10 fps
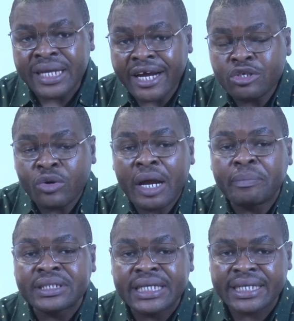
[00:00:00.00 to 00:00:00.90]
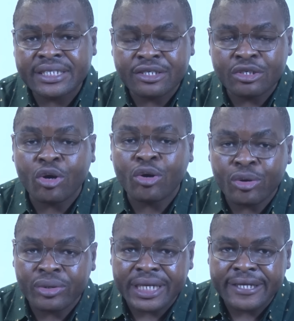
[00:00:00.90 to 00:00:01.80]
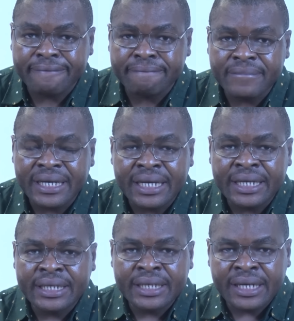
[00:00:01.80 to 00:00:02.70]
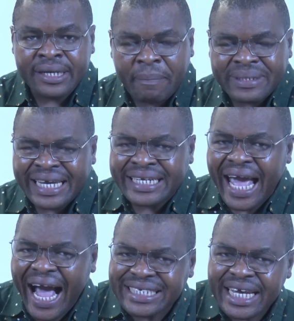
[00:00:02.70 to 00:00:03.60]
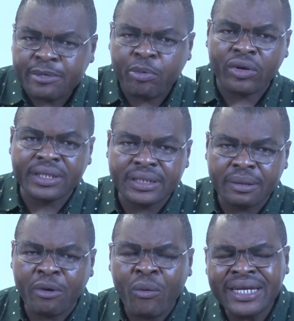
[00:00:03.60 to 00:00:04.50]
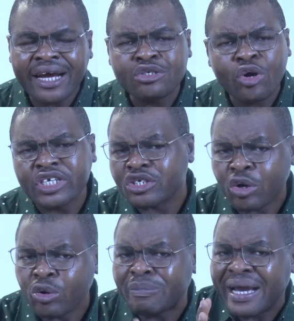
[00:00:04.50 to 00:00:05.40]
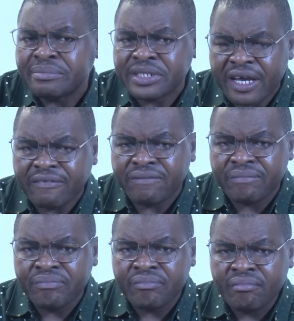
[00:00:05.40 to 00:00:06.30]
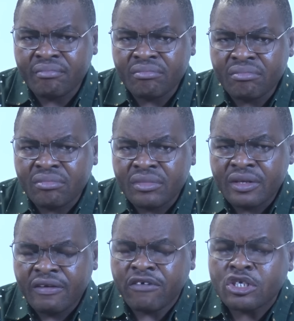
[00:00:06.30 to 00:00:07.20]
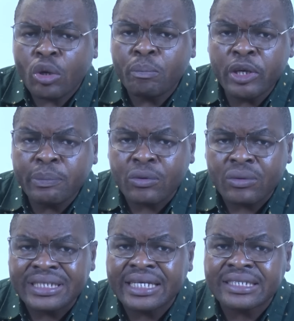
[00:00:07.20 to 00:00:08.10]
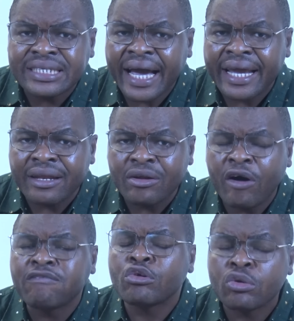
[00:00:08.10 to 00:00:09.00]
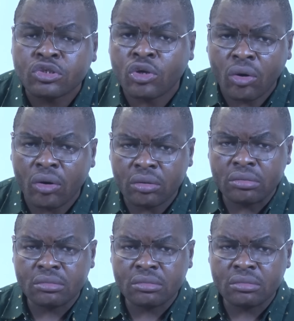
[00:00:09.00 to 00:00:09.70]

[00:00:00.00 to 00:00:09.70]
that door represents your glory, represents the access point. But when that door is closed by itself, for some people, it's a sign of closed door.